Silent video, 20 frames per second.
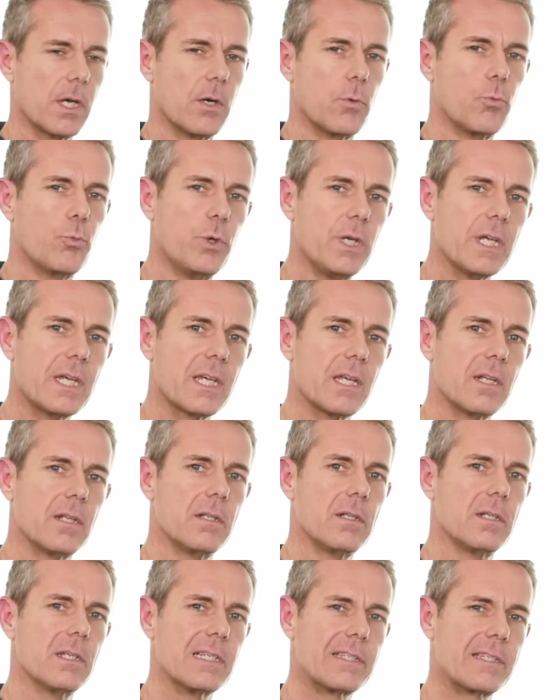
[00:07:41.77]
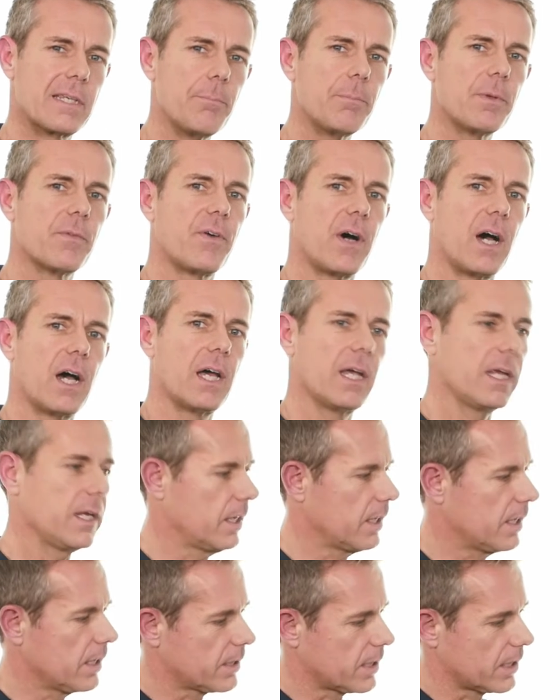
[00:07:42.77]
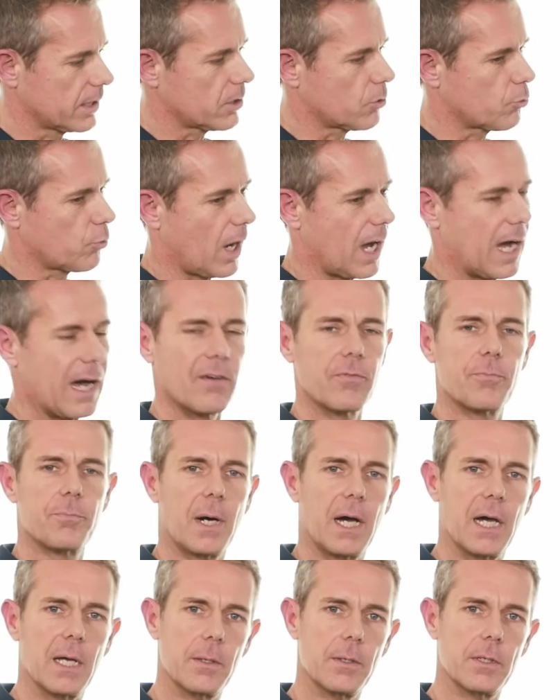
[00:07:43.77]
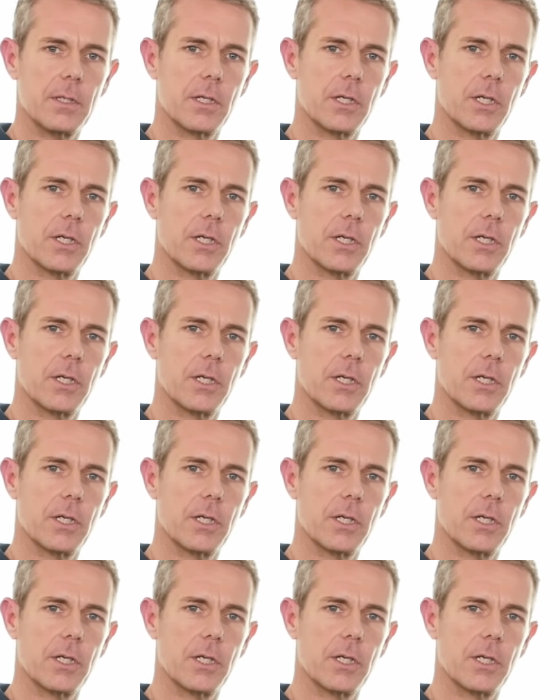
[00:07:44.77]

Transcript: We can simplify this graph by